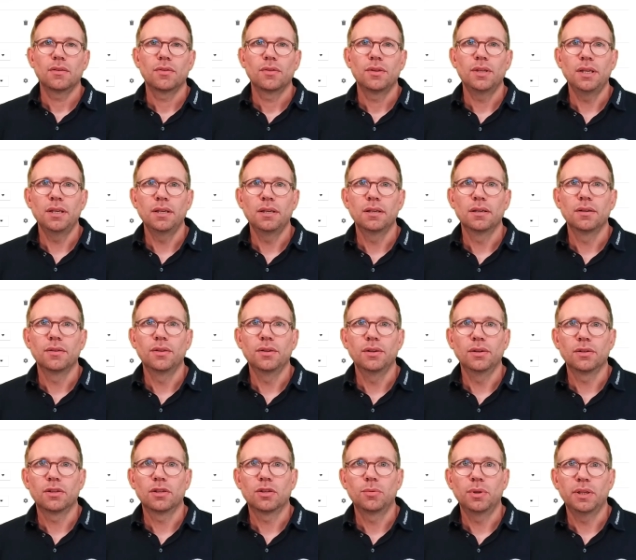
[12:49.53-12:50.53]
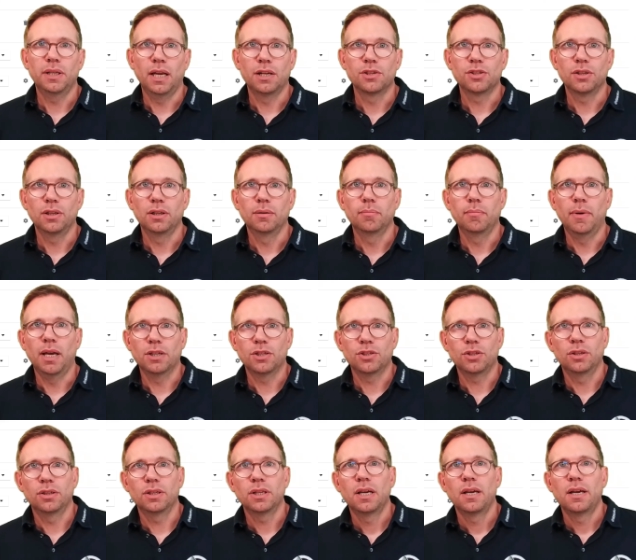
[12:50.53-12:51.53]
the credential
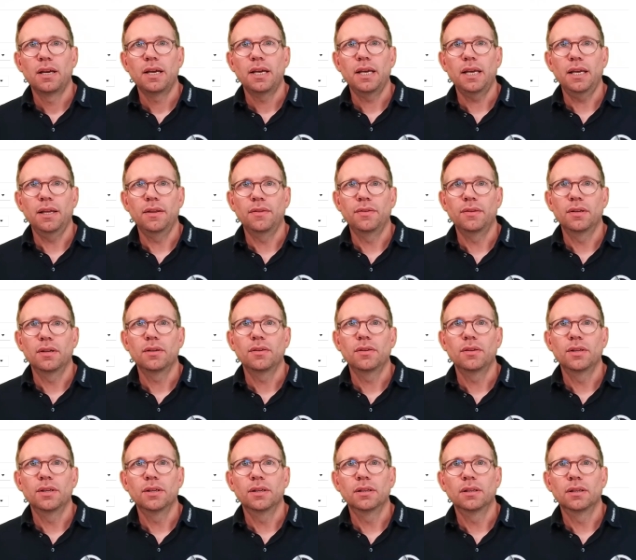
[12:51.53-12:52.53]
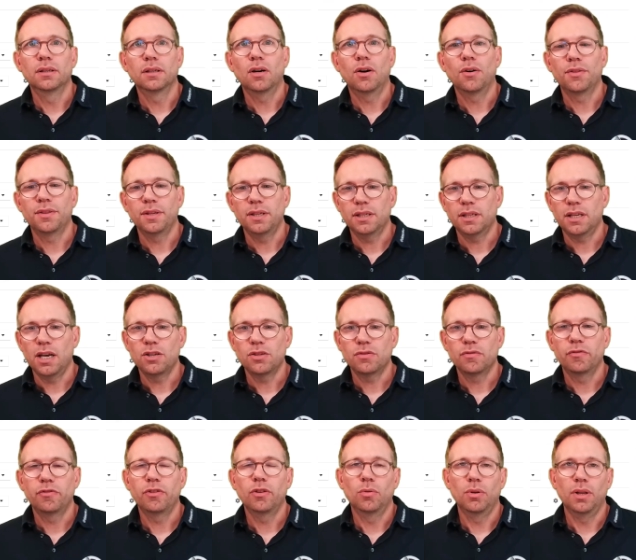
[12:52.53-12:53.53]
mentioned in the
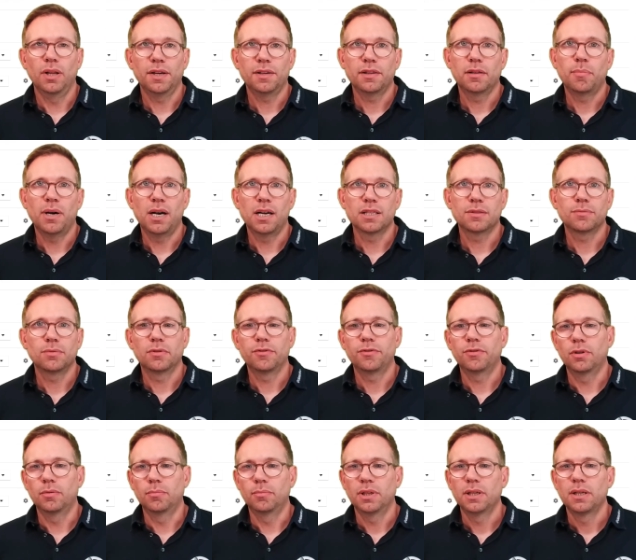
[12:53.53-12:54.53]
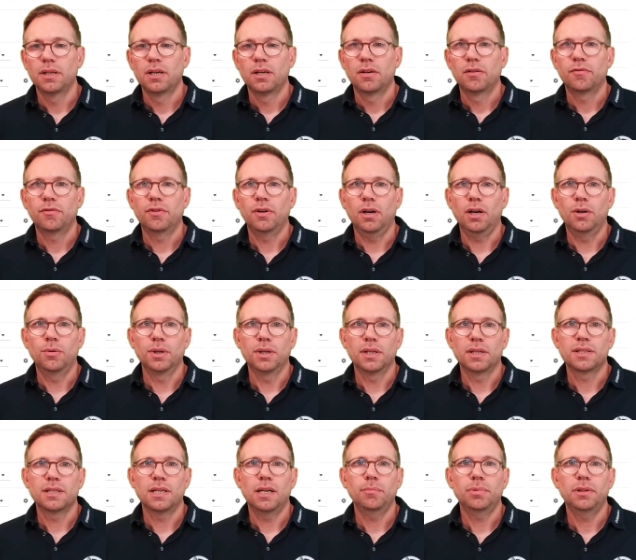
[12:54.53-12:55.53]
authentication flow, like the password form for our
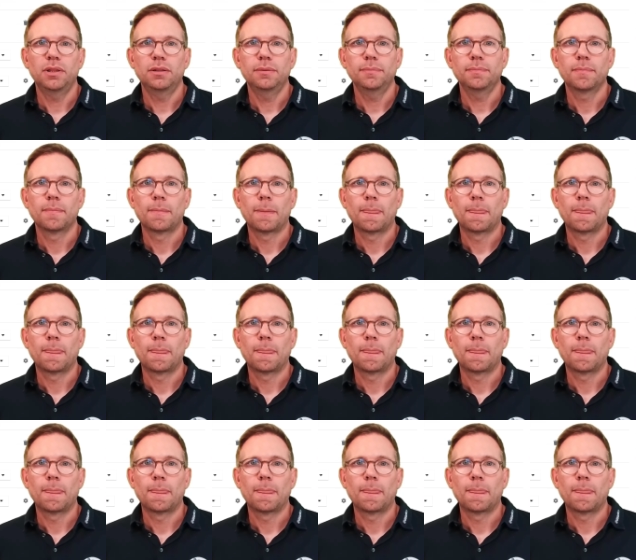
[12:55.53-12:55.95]
example,